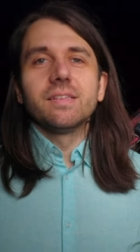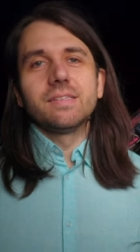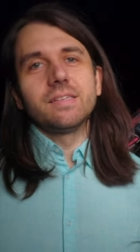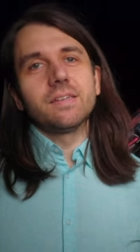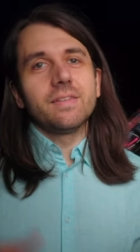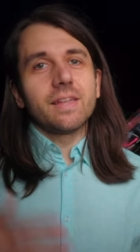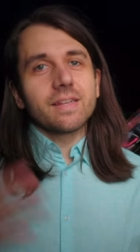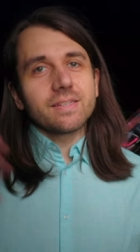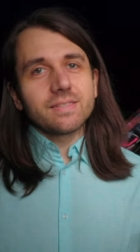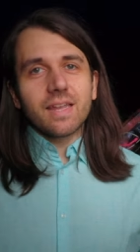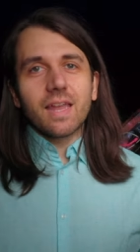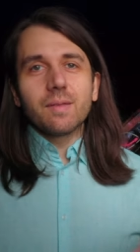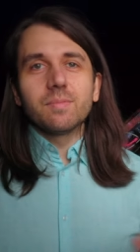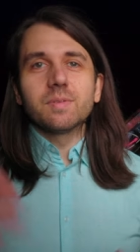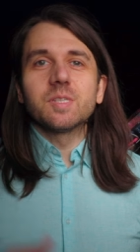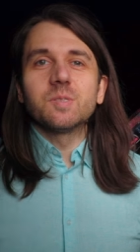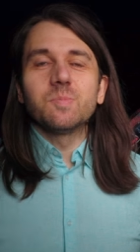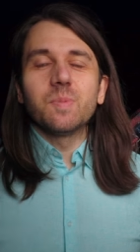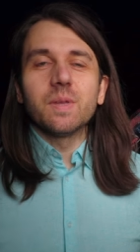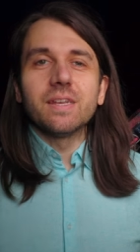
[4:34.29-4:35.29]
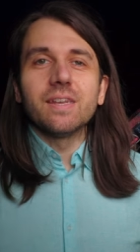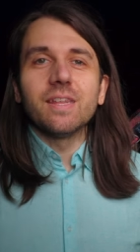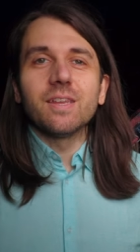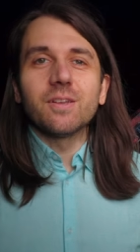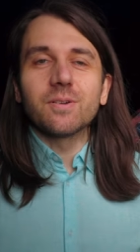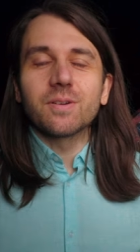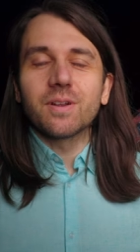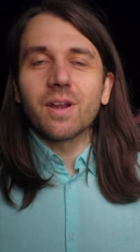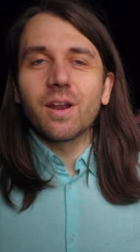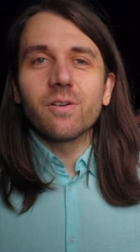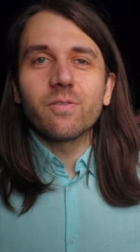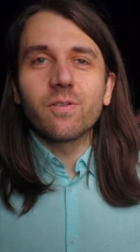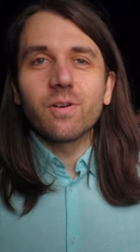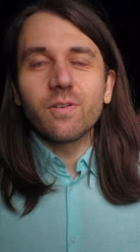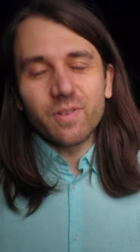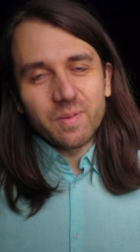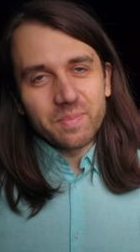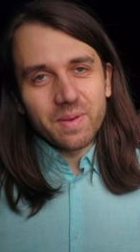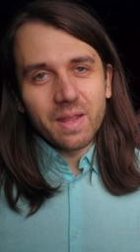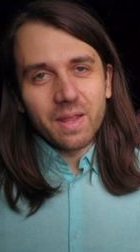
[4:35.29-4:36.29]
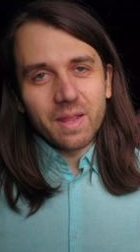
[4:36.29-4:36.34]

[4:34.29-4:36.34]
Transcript: Till next time, this has been Nico Carver from